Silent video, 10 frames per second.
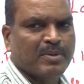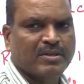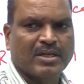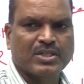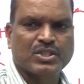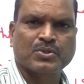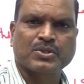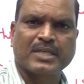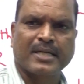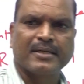per
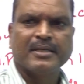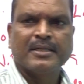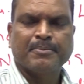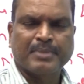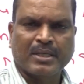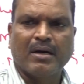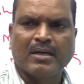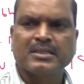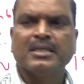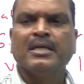Constitution,
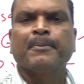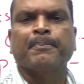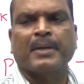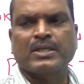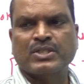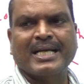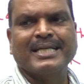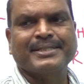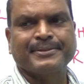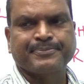because
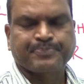President